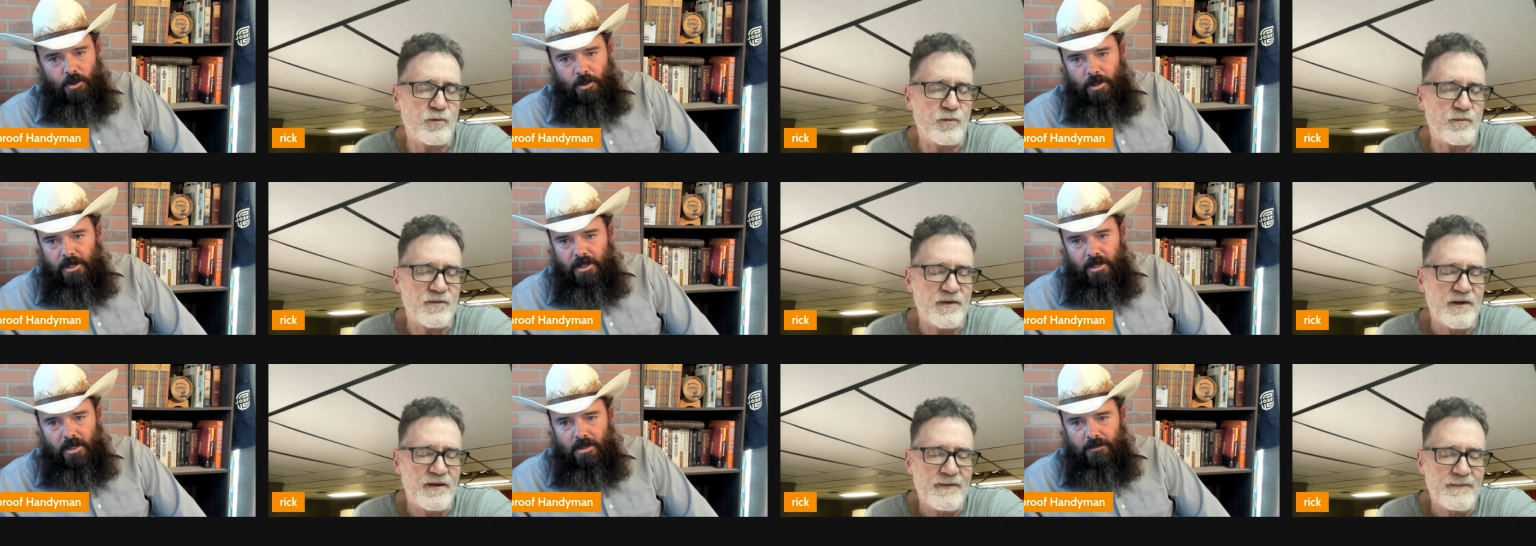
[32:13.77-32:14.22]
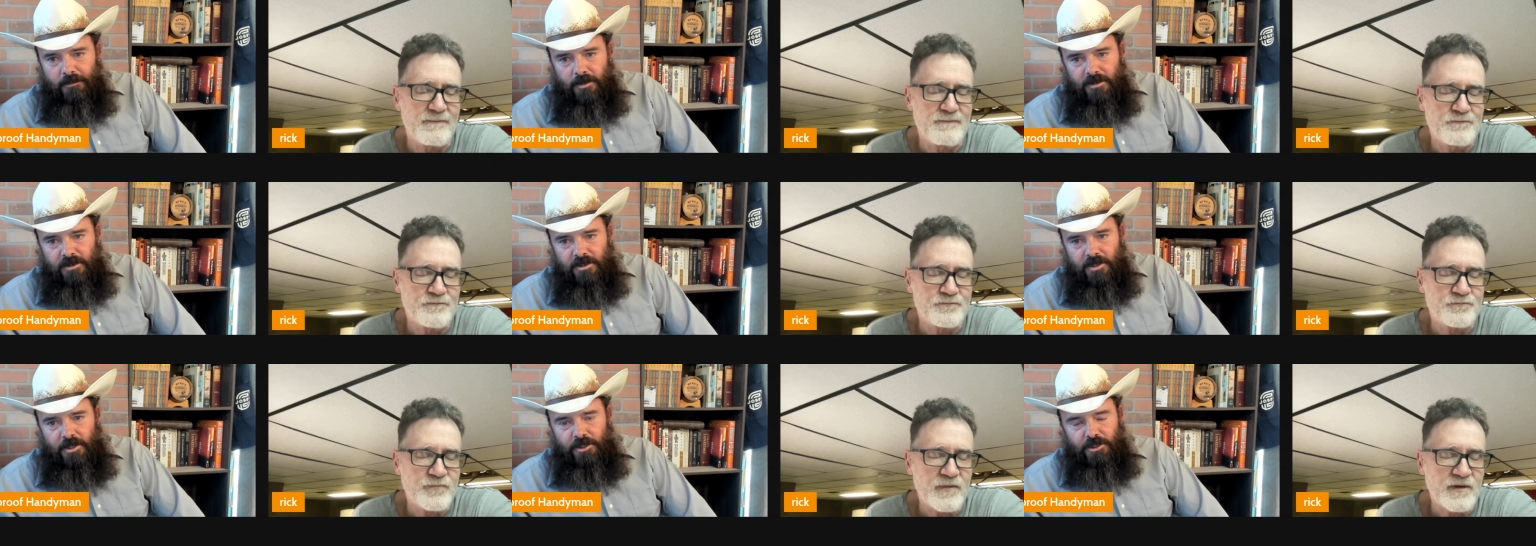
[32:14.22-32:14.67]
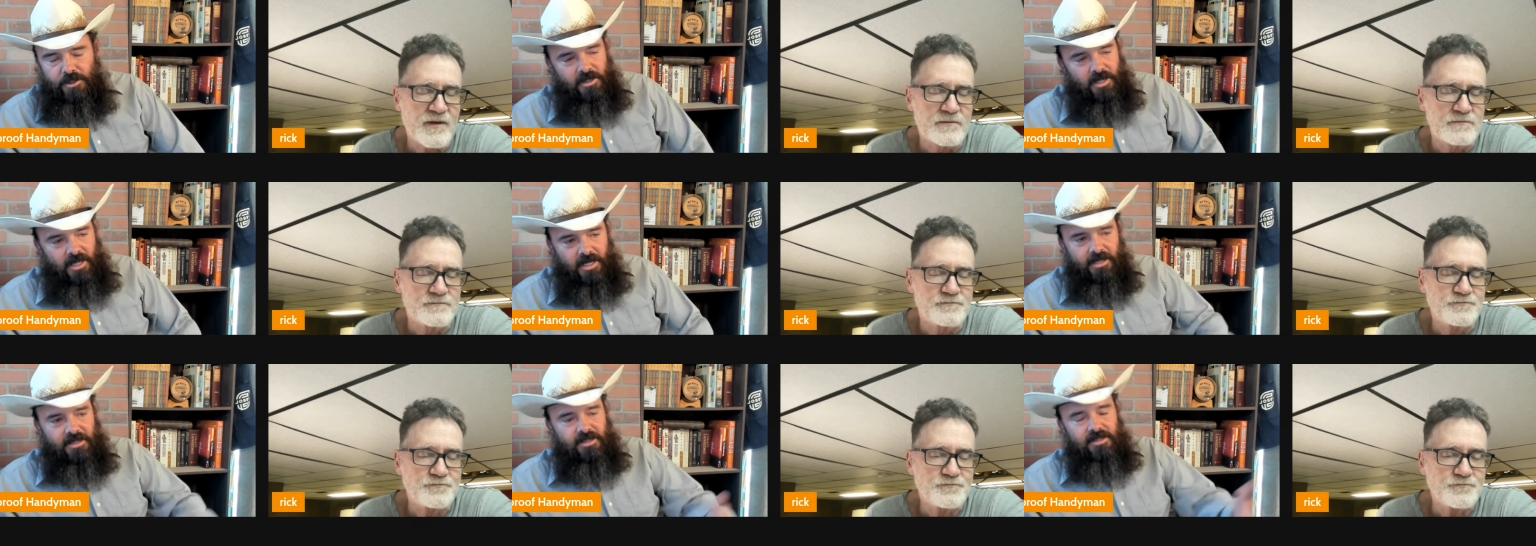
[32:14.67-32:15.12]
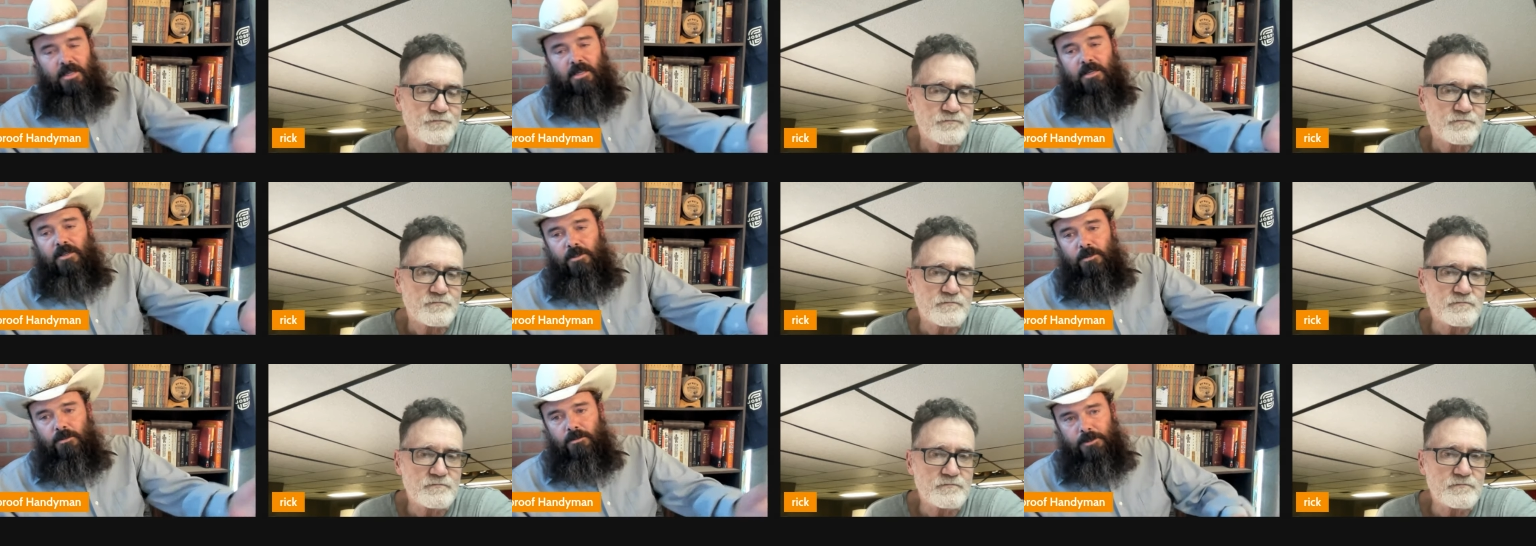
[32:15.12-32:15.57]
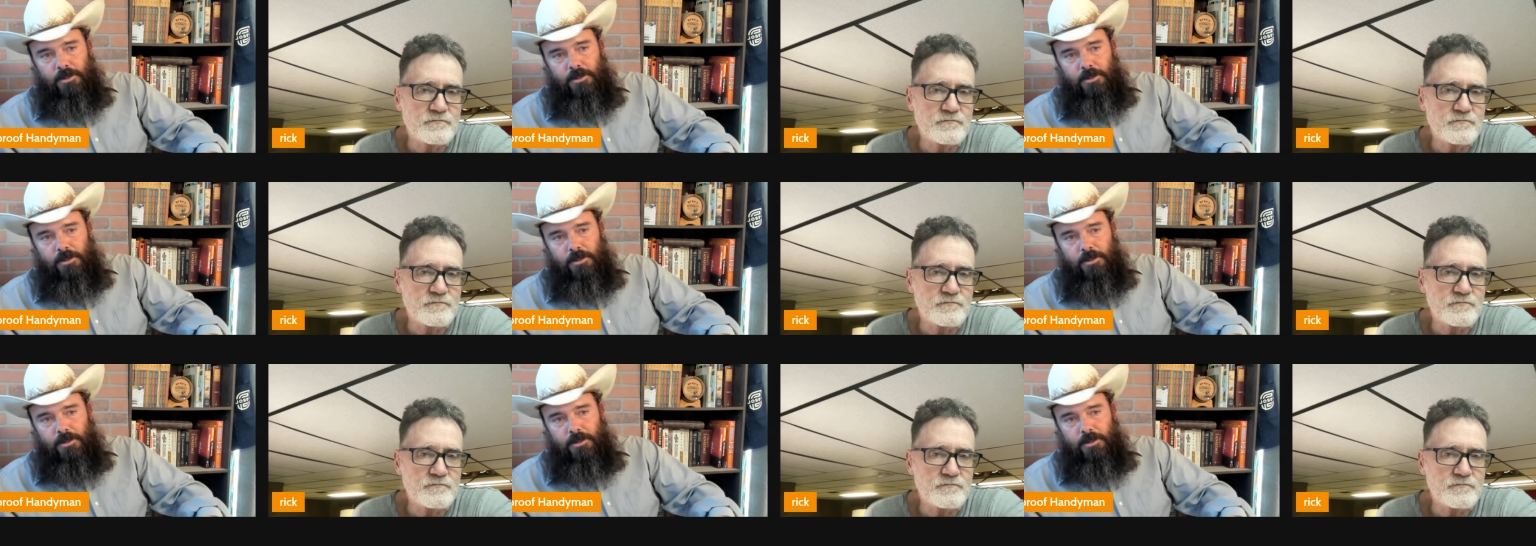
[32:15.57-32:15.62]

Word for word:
Speaker 1: great conversation. Like I said, you,